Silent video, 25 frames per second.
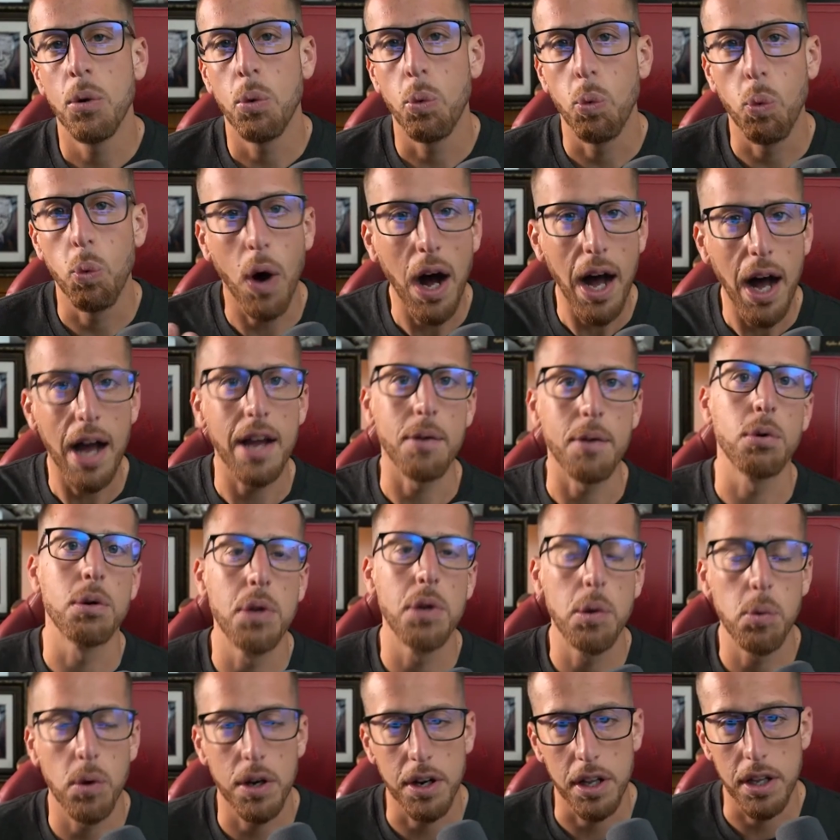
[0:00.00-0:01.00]
Why would
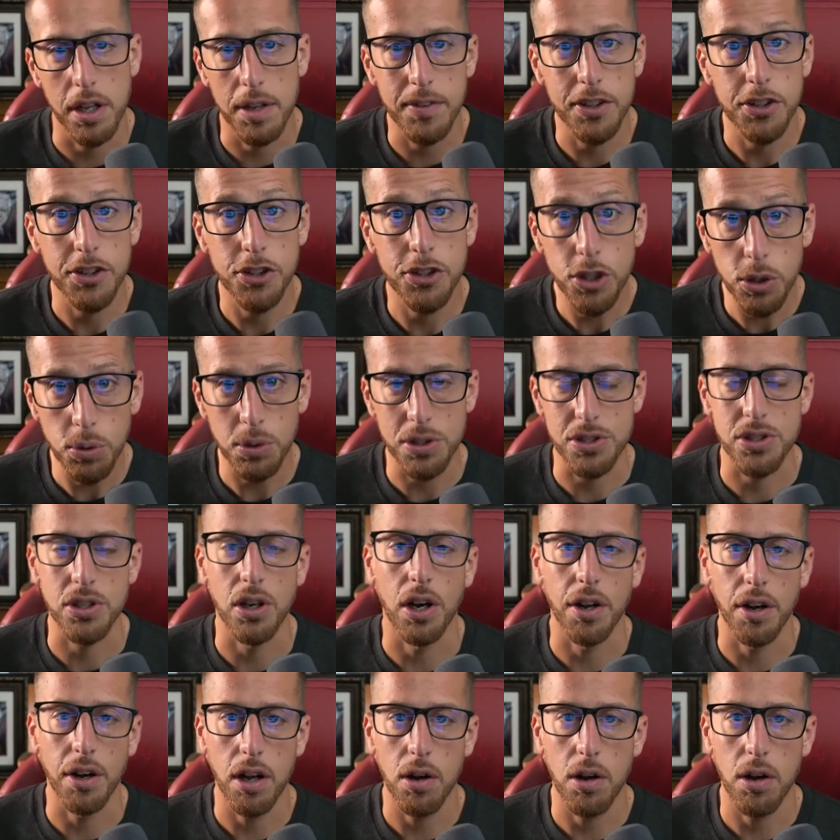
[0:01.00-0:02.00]
we want to even do a
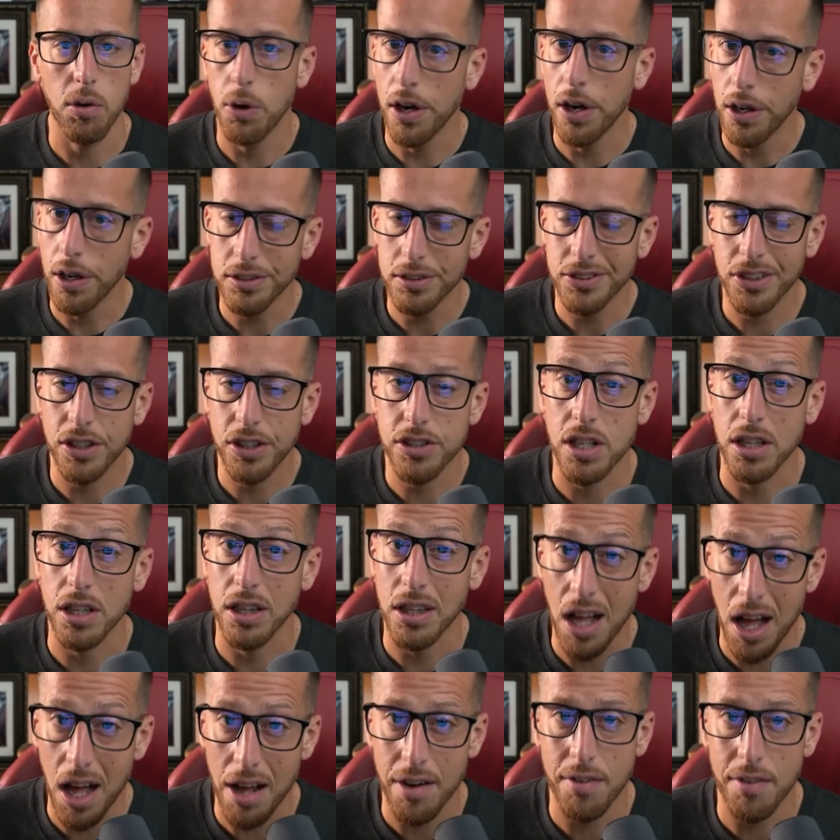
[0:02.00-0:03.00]
sauna? Well, there's a
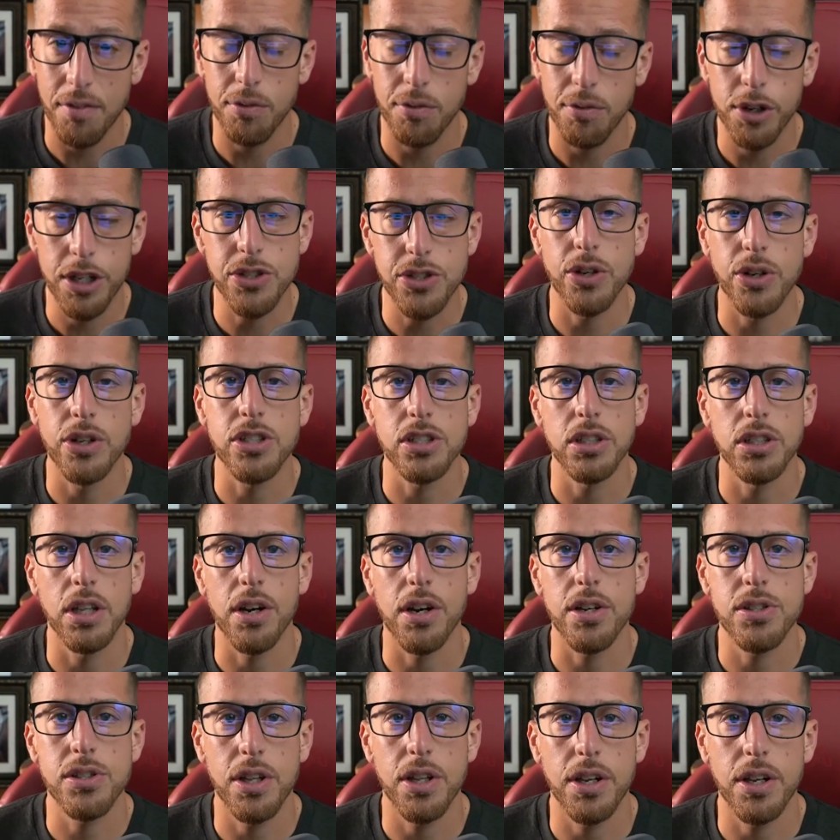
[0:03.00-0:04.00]
lot of research and a
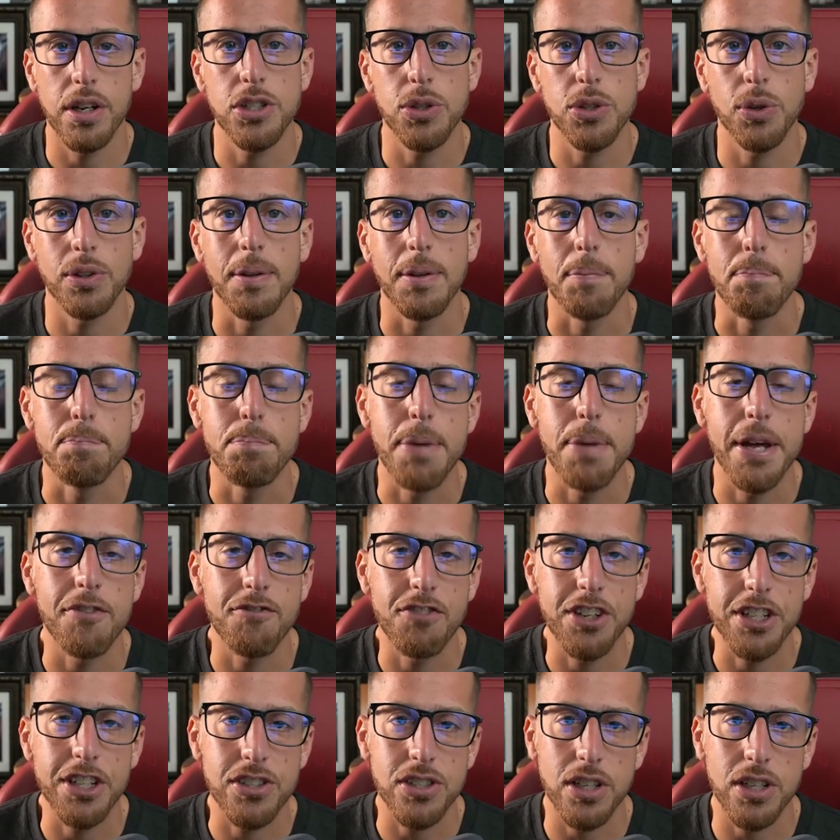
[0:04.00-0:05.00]
lot of studies showing the
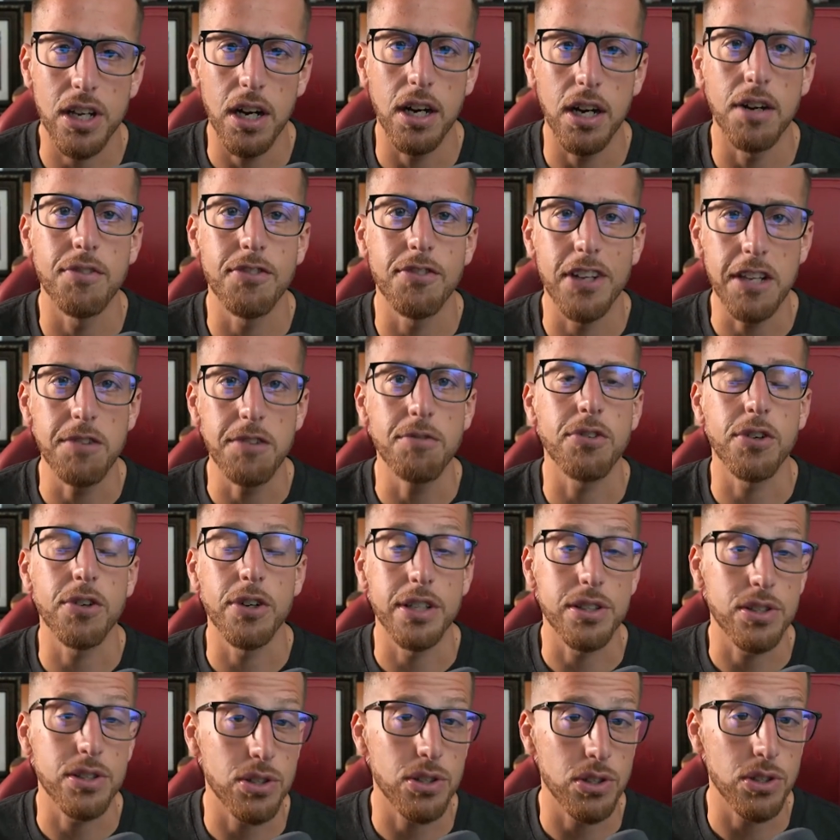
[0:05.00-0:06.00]
benefits of
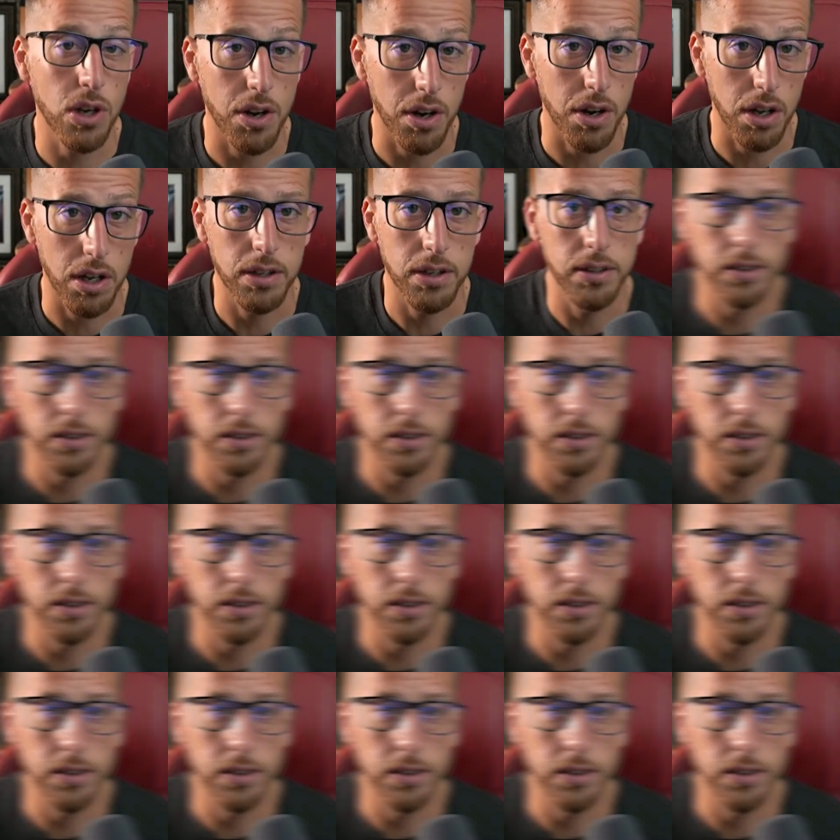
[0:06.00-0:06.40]
infrared sauna.